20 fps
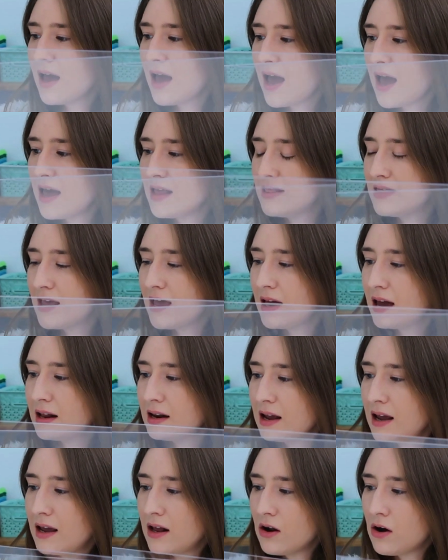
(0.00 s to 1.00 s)
And
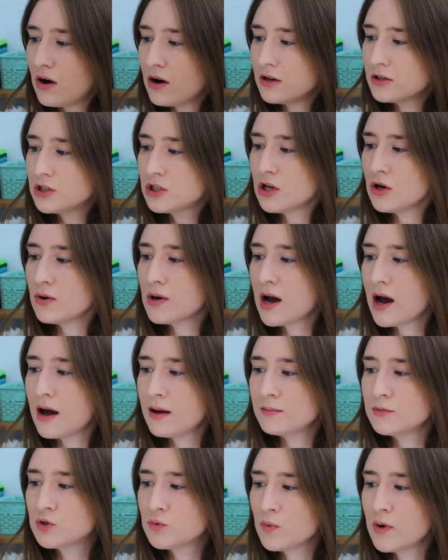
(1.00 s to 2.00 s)
then it also
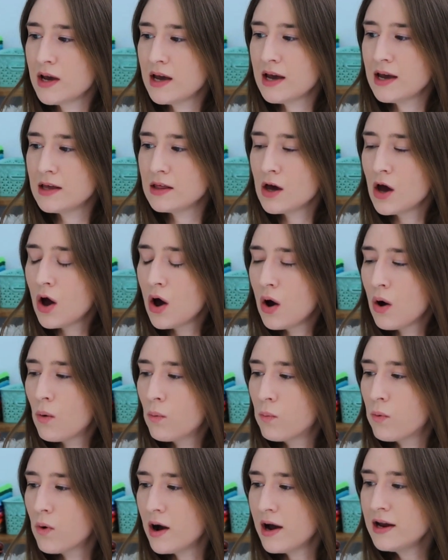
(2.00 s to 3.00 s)
comes with
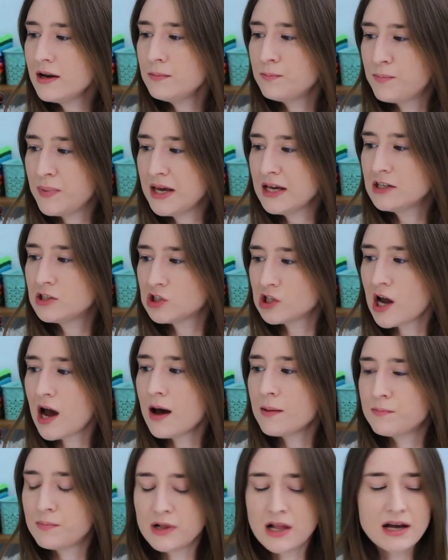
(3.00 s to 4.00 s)
one Big
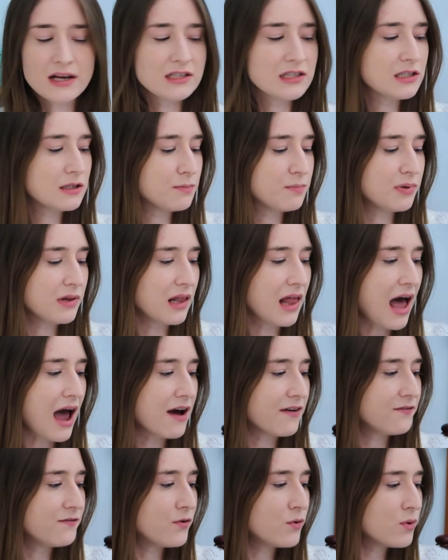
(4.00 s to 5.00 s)
Shot Plus
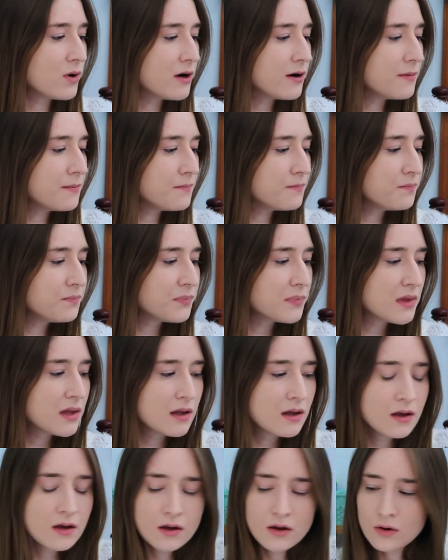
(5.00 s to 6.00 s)
platform,
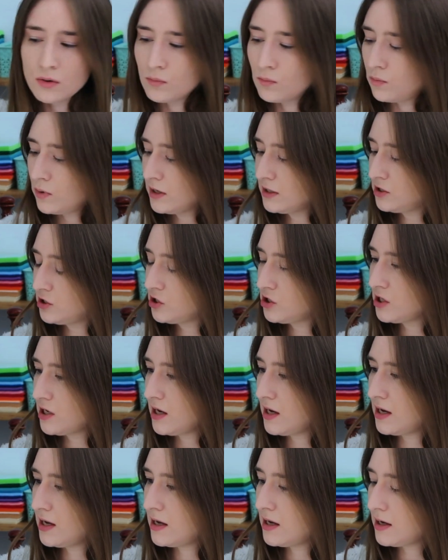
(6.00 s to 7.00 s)
which
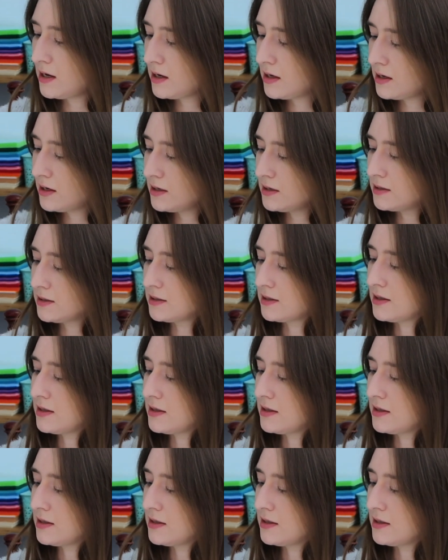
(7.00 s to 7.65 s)
is